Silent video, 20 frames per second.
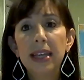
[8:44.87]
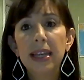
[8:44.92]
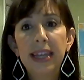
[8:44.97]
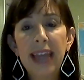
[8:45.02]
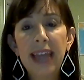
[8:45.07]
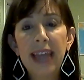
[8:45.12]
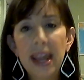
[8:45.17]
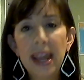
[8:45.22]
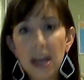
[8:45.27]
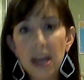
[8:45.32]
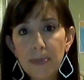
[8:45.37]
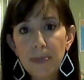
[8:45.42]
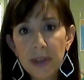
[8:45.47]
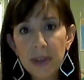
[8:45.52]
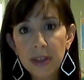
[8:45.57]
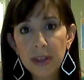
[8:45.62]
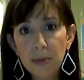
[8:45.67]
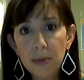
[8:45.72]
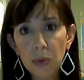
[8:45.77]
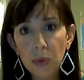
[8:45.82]
Get up in
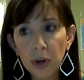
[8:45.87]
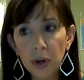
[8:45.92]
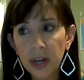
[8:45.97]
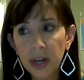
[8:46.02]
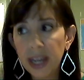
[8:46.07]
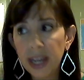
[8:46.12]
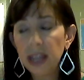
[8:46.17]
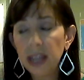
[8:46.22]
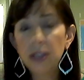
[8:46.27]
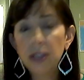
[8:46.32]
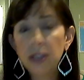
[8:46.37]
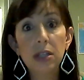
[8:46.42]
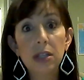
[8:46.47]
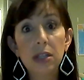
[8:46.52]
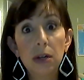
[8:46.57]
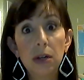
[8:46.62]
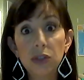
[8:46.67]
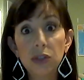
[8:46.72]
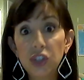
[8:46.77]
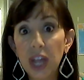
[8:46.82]
the morning.
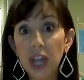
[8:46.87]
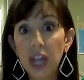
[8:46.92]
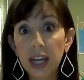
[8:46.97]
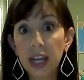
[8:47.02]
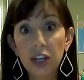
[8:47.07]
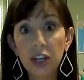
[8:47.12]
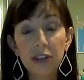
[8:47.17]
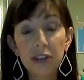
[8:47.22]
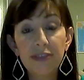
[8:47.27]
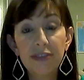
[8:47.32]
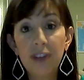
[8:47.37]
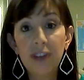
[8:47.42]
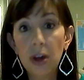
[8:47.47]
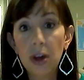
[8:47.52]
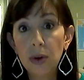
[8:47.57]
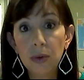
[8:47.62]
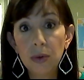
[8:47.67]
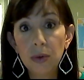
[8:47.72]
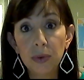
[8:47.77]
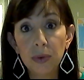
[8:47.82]
Don't check your
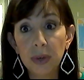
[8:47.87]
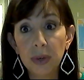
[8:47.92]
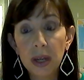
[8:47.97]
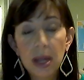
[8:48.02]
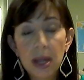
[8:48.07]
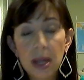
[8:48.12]
phone.